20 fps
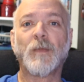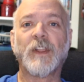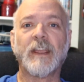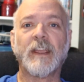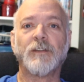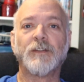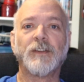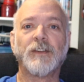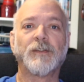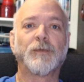
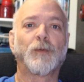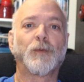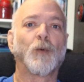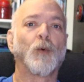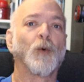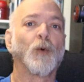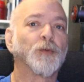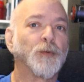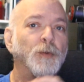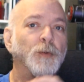Gives you
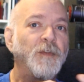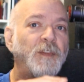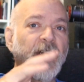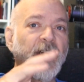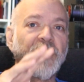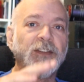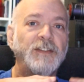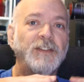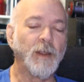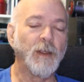rules for
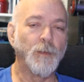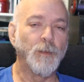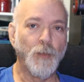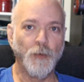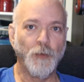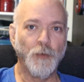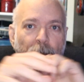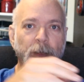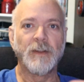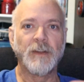facing and
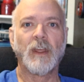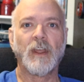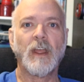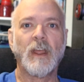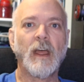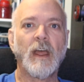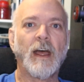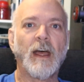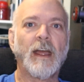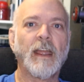movement.
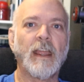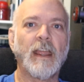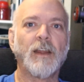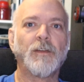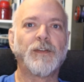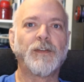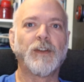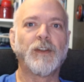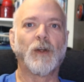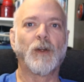
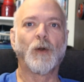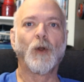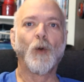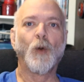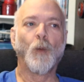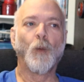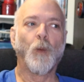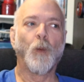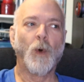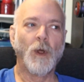If you
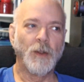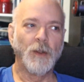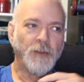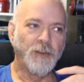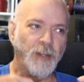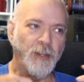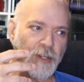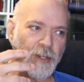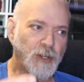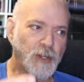want
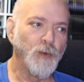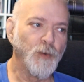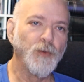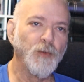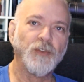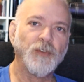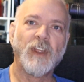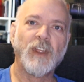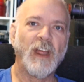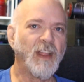to
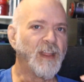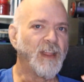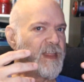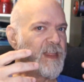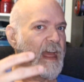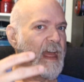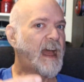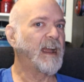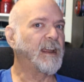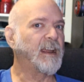use
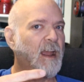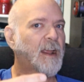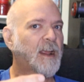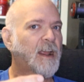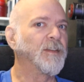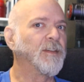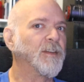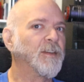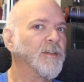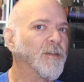that
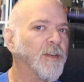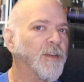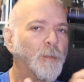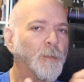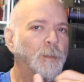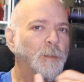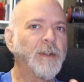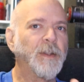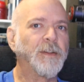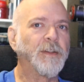kind of
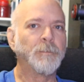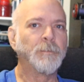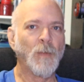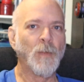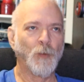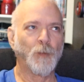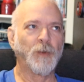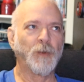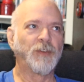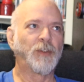involvement,
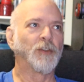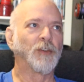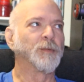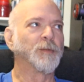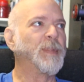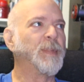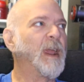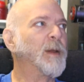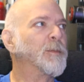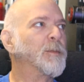we sell
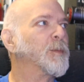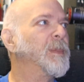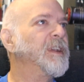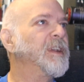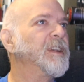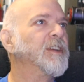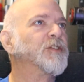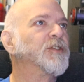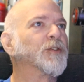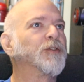some paper
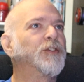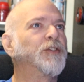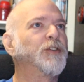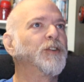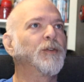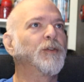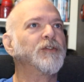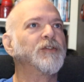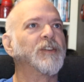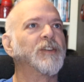miniatures
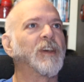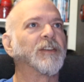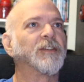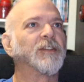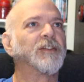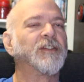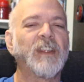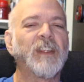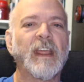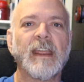too,
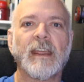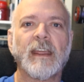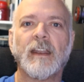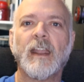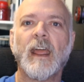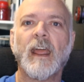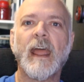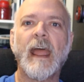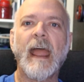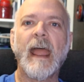just
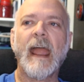saying.